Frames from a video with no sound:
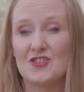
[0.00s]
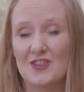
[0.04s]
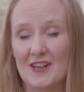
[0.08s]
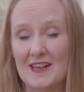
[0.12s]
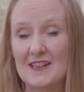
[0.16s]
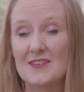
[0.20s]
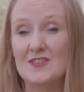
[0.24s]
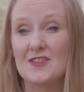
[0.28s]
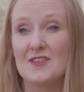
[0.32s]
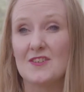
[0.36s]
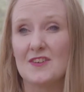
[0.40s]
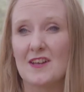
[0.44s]

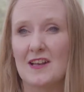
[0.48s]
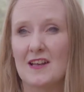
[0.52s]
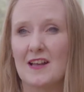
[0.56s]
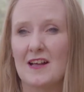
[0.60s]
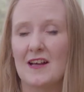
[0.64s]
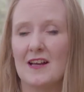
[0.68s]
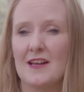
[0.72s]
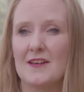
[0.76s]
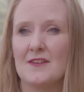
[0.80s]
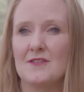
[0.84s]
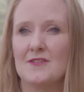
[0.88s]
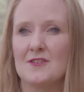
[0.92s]
changes the
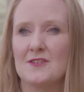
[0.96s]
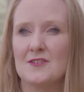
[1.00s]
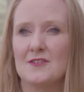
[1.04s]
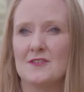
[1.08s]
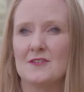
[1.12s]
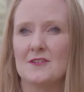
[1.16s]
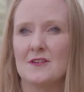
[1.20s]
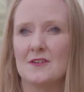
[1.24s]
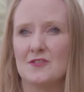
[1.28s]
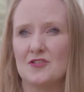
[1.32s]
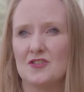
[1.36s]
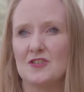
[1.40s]

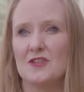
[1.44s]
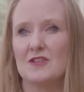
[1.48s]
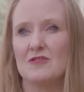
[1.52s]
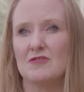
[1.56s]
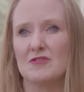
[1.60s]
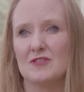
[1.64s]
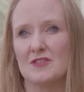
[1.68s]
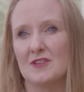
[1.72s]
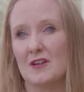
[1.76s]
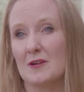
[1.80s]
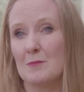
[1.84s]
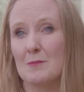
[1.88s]
lives of
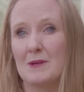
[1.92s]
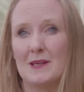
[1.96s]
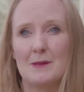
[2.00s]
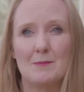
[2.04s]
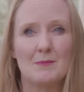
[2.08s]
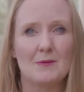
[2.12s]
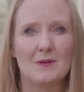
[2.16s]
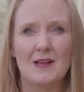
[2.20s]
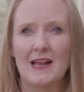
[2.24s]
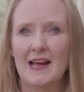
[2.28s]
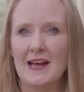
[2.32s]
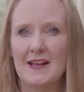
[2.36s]
children, young
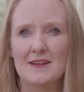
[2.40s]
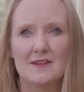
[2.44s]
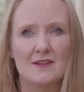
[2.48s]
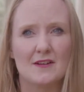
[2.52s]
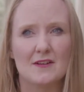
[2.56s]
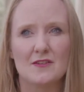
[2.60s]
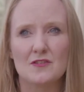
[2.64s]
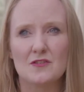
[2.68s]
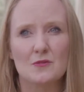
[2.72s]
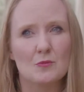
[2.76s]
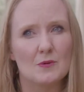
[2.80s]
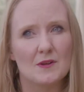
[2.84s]
people,
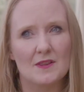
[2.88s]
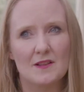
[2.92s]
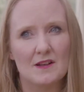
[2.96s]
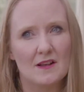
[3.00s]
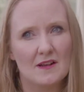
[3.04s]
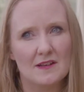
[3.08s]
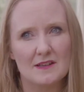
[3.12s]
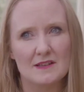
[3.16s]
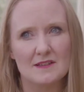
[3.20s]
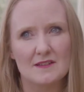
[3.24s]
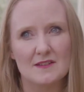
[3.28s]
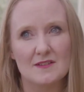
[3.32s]
adults with
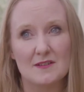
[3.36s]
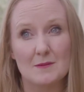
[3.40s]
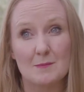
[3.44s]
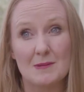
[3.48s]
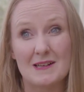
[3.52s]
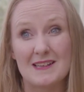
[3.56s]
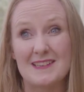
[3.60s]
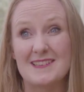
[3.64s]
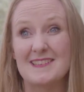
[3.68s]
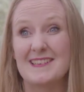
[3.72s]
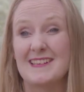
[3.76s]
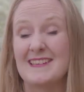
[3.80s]
learning
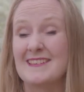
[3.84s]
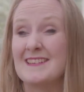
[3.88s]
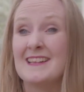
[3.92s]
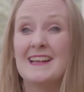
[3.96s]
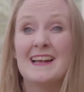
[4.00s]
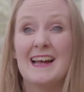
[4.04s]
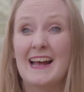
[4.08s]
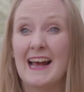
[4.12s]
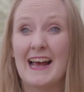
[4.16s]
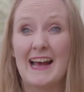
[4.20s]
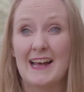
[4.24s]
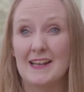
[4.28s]
disabilities
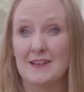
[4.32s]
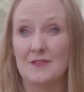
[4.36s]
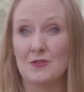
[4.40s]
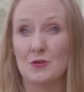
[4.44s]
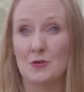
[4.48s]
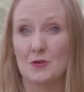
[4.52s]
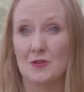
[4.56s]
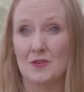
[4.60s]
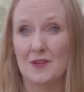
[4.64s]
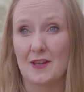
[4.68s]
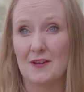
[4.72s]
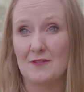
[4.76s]
and of
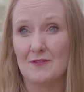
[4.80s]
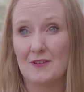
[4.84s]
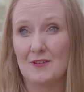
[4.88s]
course their